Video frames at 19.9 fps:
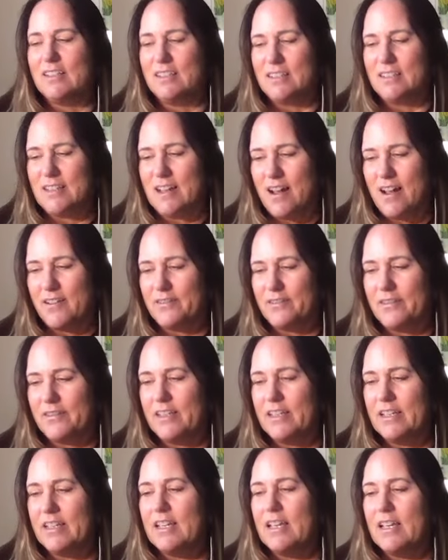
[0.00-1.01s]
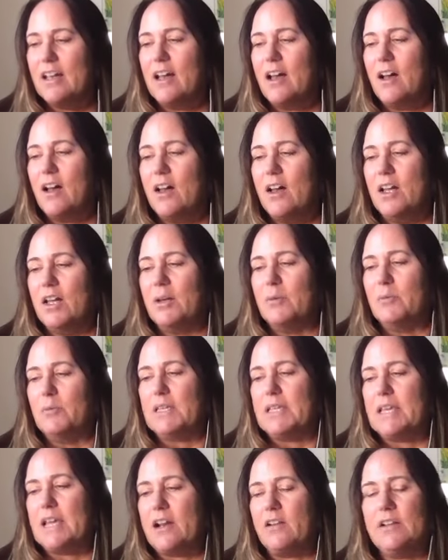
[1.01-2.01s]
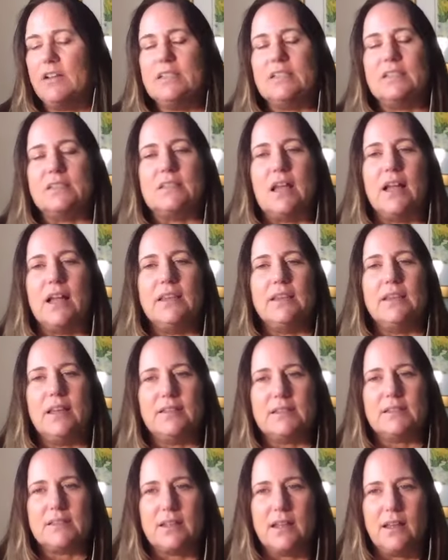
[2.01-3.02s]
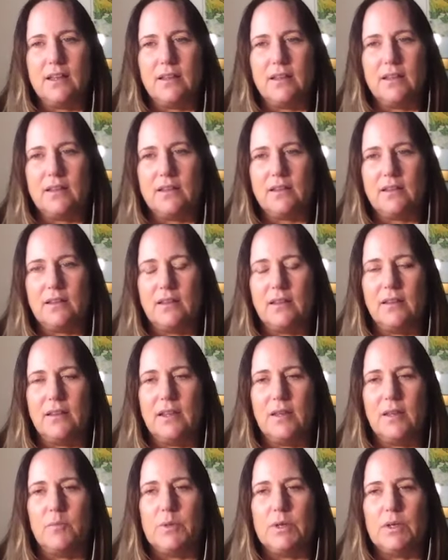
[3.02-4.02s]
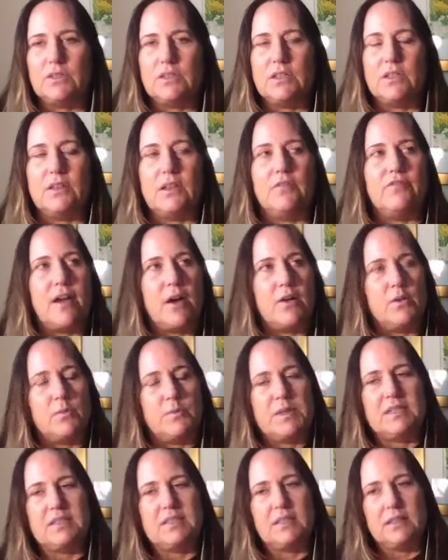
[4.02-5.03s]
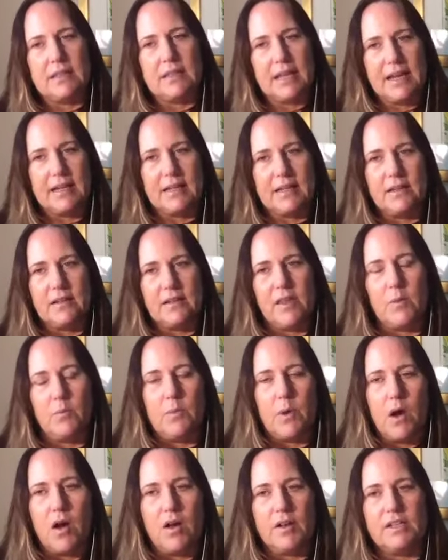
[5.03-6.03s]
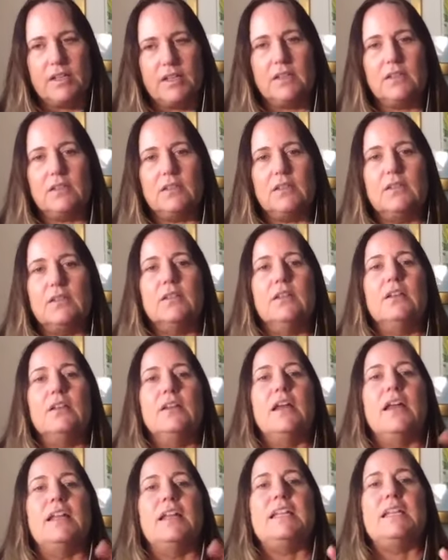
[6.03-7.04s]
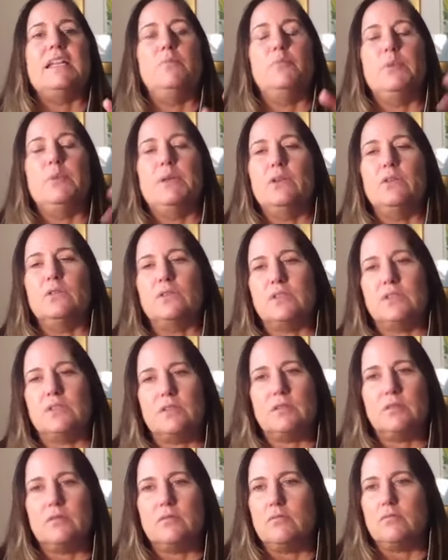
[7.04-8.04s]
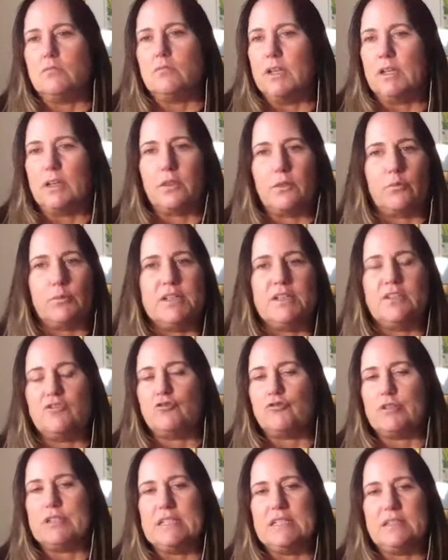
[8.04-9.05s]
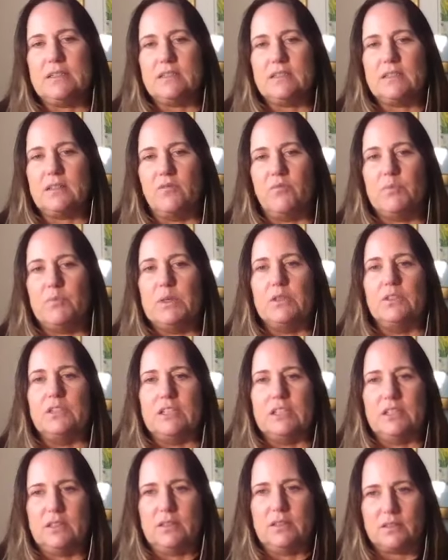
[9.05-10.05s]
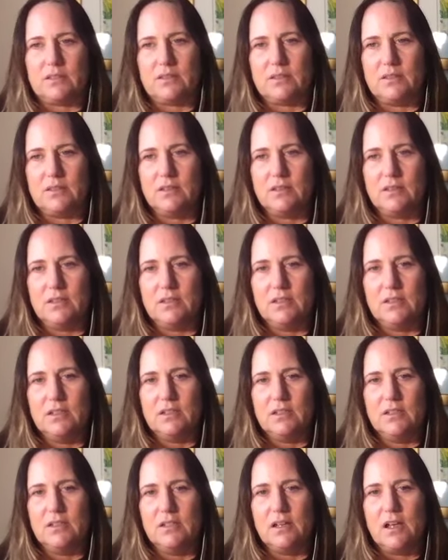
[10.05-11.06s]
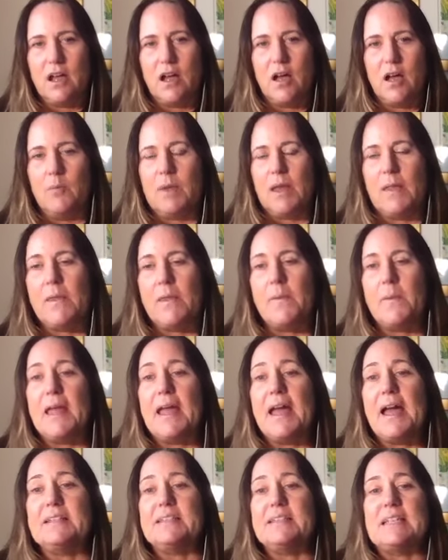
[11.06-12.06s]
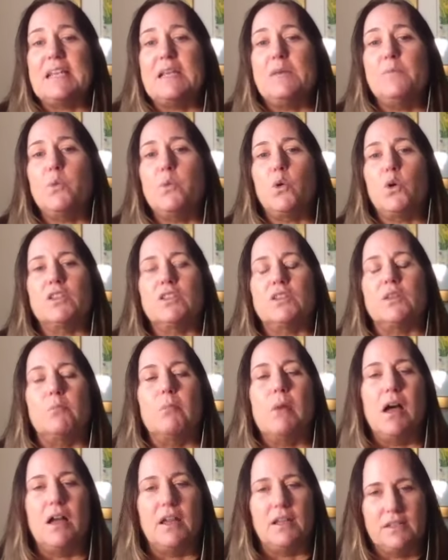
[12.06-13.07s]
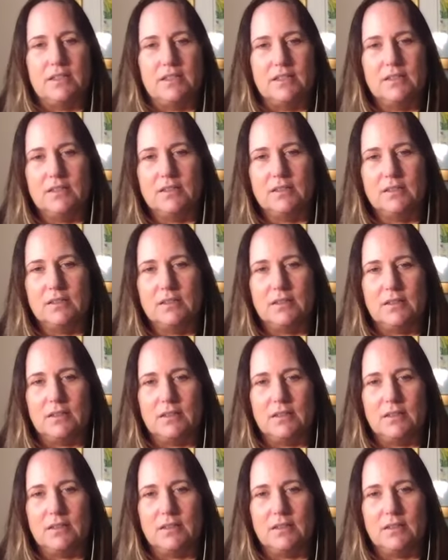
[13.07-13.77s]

Yeah. Gary designed that set and they built it. They found a piece of land, they bought it, and he built like 3 streets of buildings. And then they had to import the mud, the